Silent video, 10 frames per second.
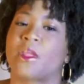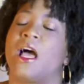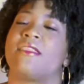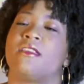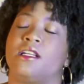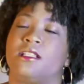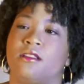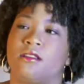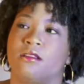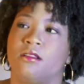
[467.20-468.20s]
I think
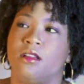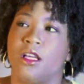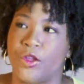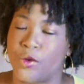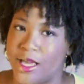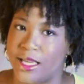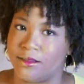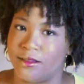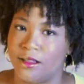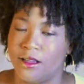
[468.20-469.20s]
it's inhumane.
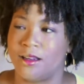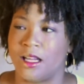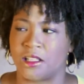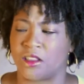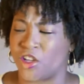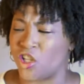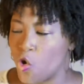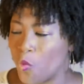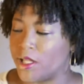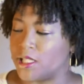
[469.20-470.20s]
Not that they're
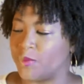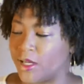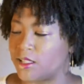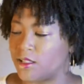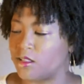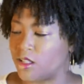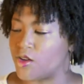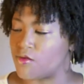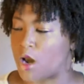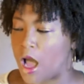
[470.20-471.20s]
humans, but it's
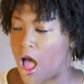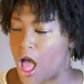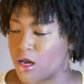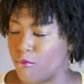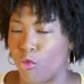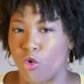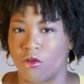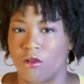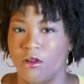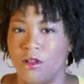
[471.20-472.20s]
still not
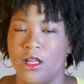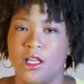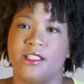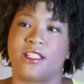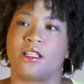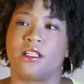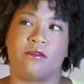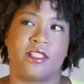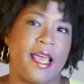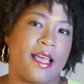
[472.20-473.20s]
moral to
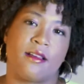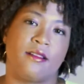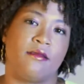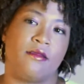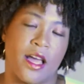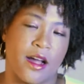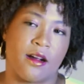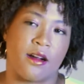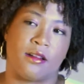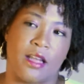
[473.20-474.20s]
take
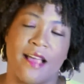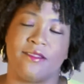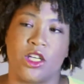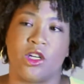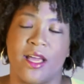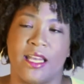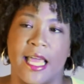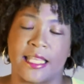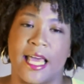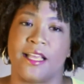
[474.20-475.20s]
their livelihood away
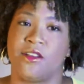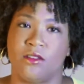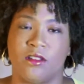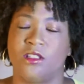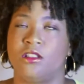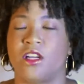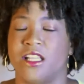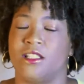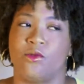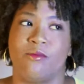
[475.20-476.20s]
like that. You look
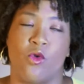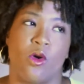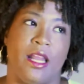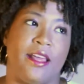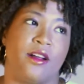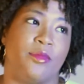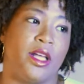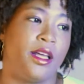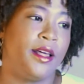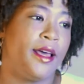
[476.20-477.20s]
into it more later,
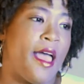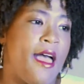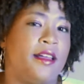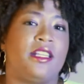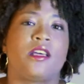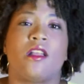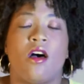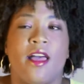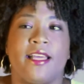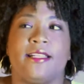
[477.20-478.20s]
but
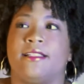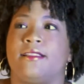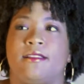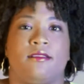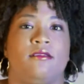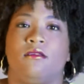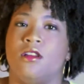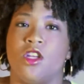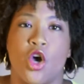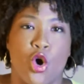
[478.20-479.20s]
declawing is
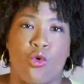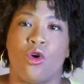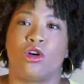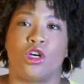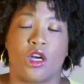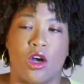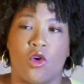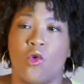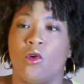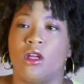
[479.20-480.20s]
no
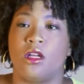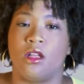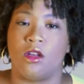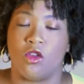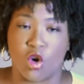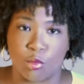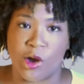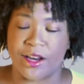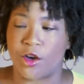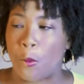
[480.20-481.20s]
go, no bueno.